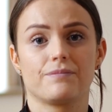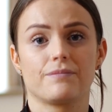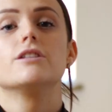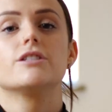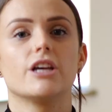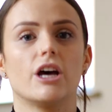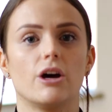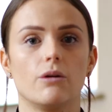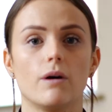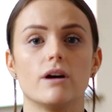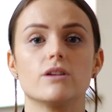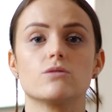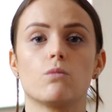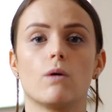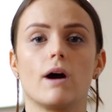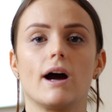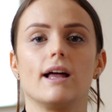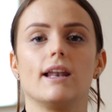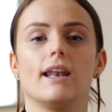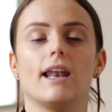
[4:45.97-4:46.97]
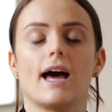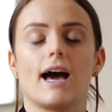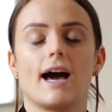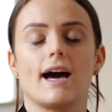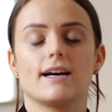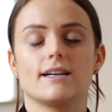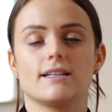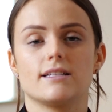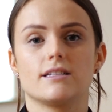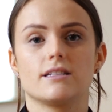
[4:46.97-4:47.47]
So as well
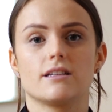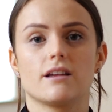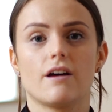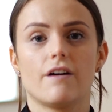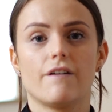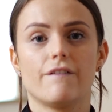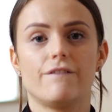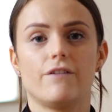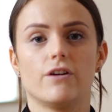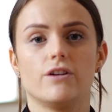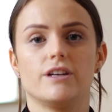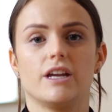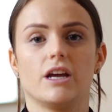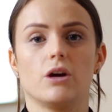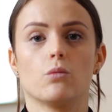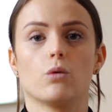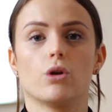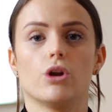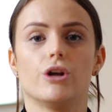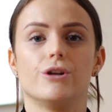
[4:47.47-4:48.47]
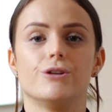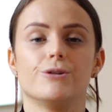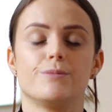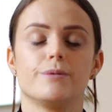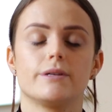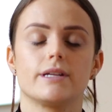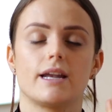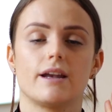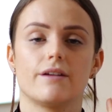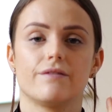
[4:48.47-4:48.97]
as funding
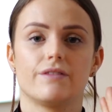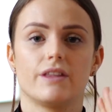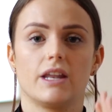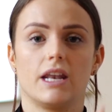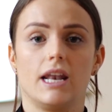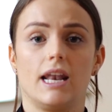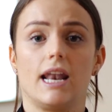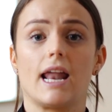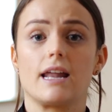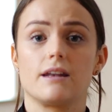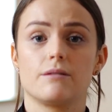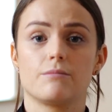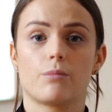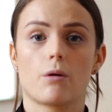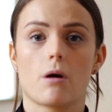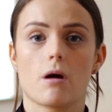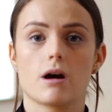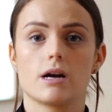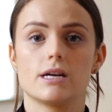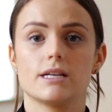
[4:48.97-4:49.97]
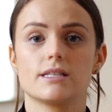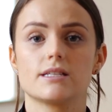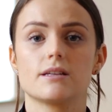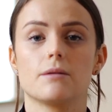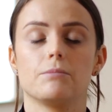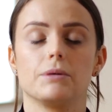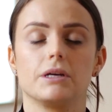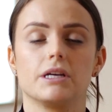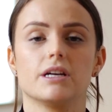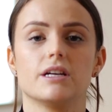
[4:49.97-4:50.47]
100% of the land price.
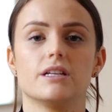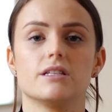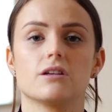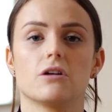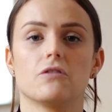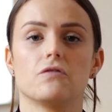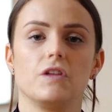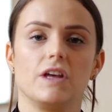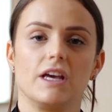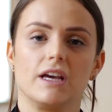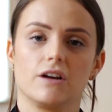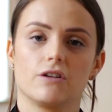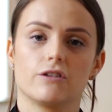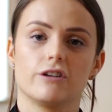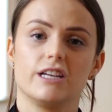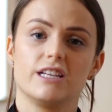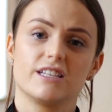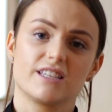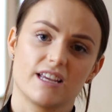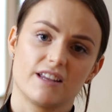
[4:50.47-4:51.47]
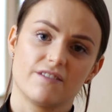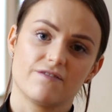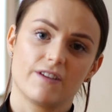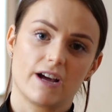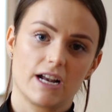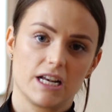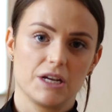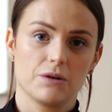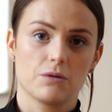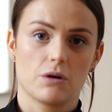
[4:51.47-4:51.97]
Because of the increase in
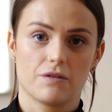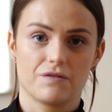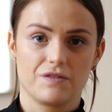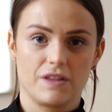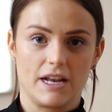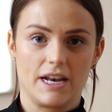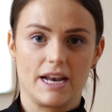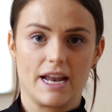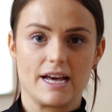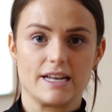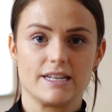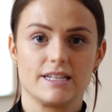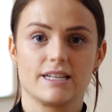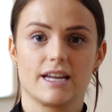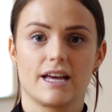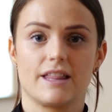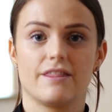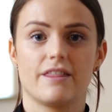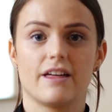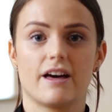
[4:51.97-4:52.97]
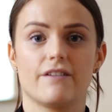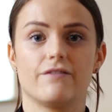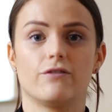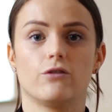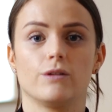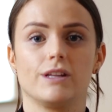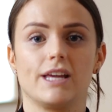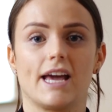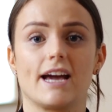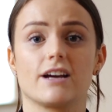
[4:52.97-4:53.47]
value of that land and
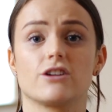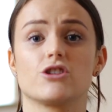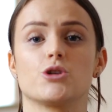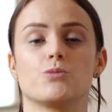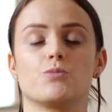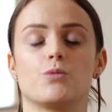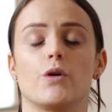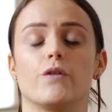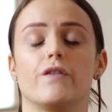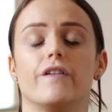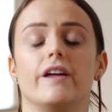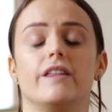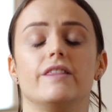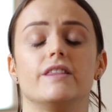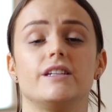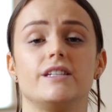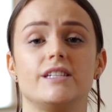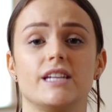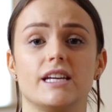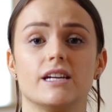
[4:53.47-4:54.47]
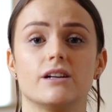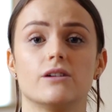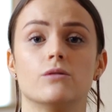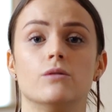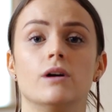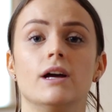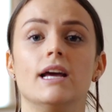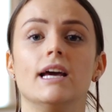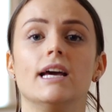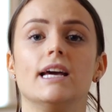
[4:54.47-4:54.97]
therefore the extra profit in the
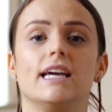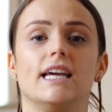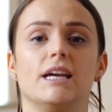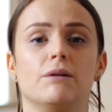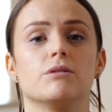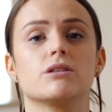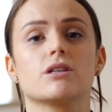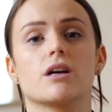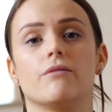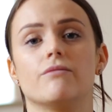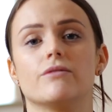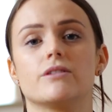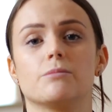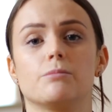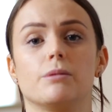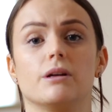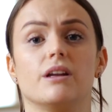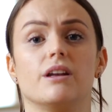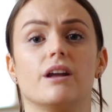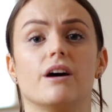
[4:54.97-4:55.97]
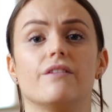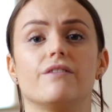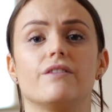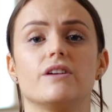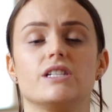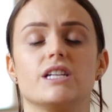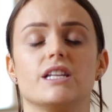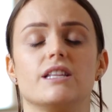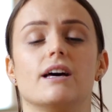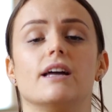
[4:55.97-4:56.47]
deal, he was comfortable
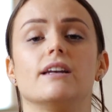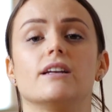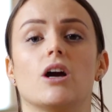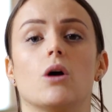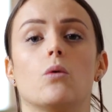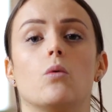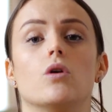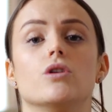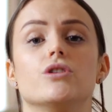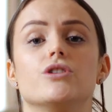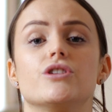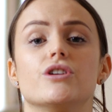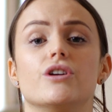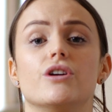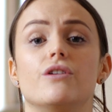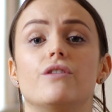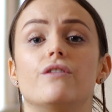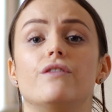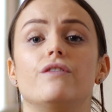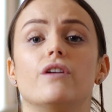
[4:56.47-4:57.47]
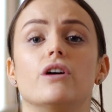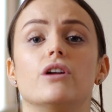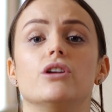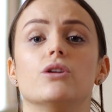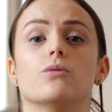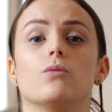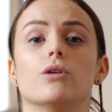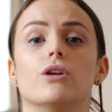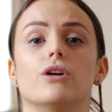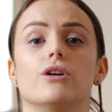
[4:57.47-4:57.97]
enough to then go on to
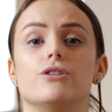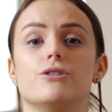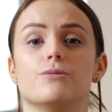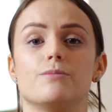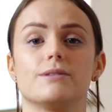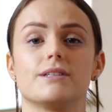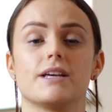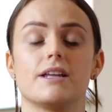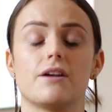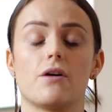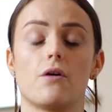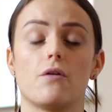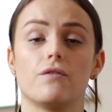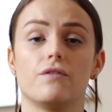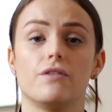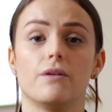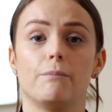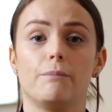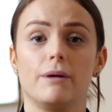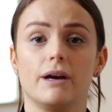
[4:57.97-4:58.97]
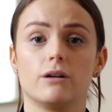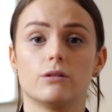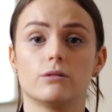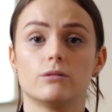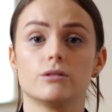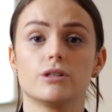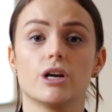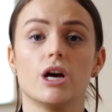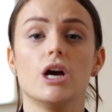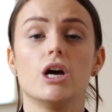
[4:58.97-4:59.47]
fund 100% of the
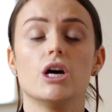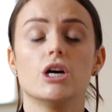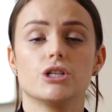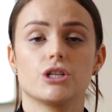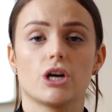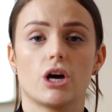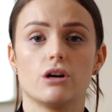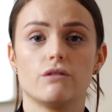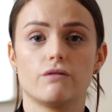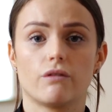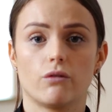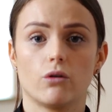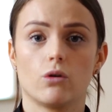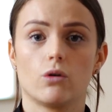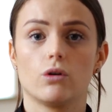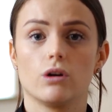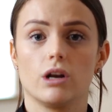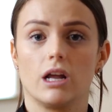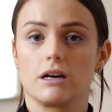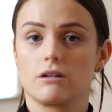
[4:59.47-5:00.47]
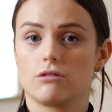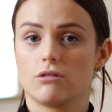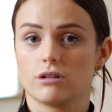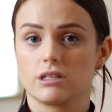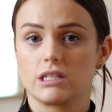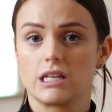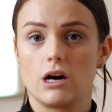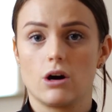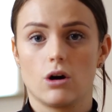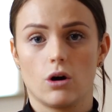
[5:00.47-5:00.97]
build. So overall,
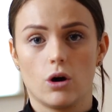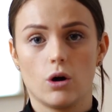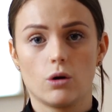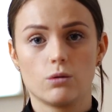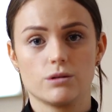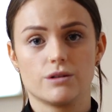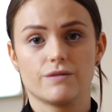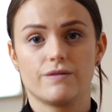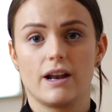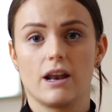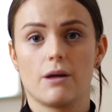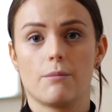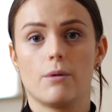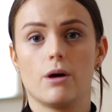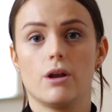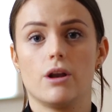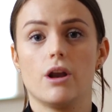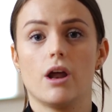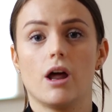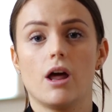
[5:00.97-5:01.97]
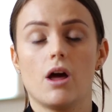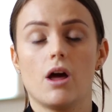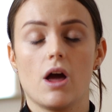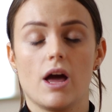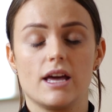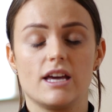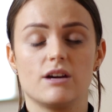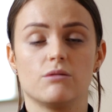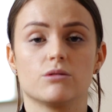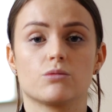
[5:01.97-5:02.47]
across that whole development,
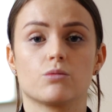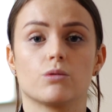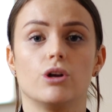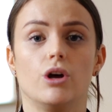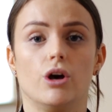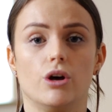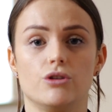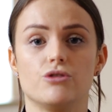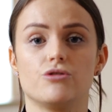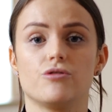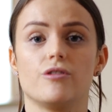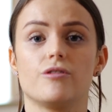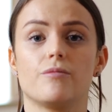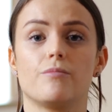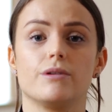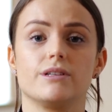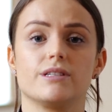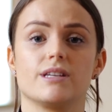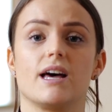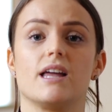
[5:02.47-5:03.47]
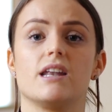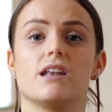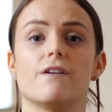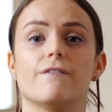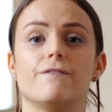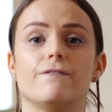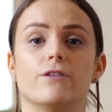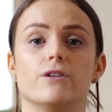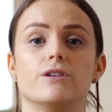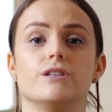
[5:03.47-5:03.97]
it was
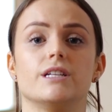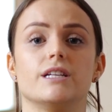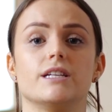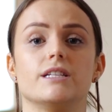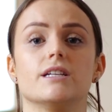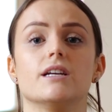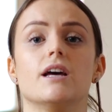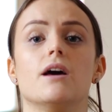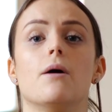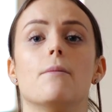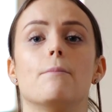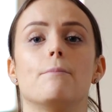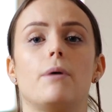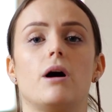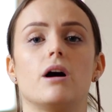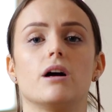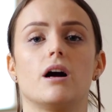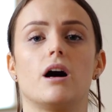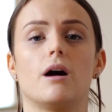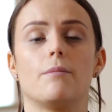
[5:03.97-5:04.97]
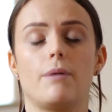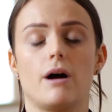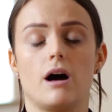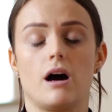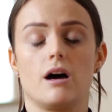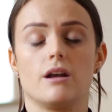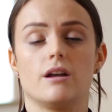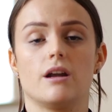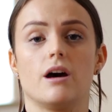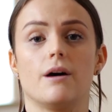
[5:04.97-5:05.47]
100% funded by our
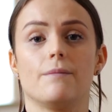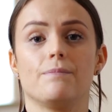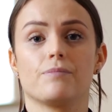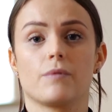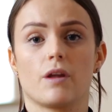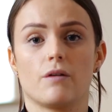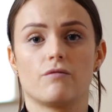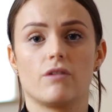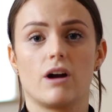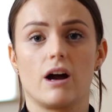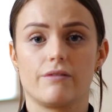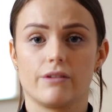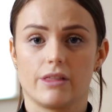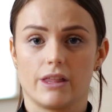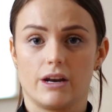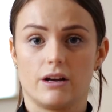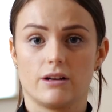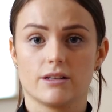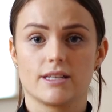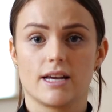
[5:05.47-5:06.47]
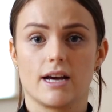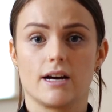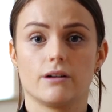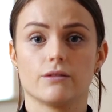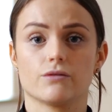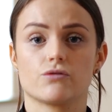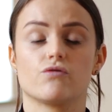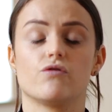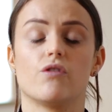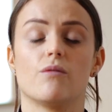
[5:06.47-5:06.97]
partner rather than
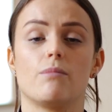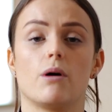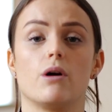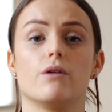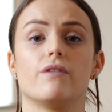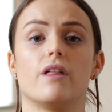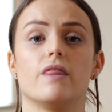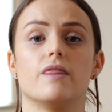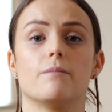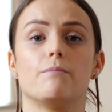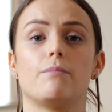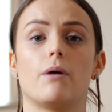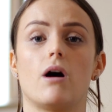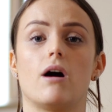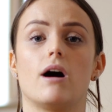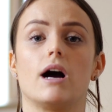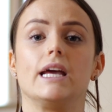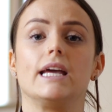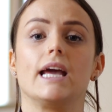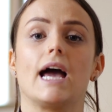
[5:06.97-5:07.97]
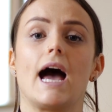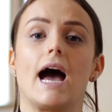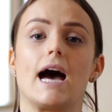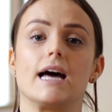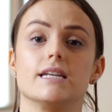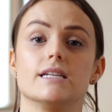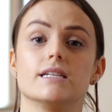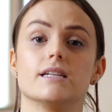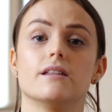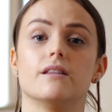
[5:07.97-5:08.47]
ourselves for both the buy
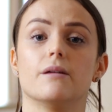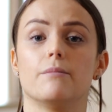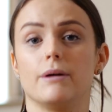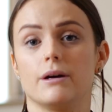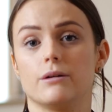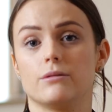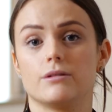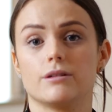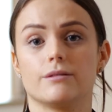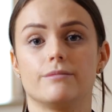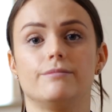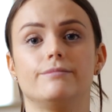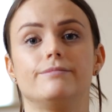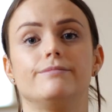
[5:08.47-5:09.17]
and the build.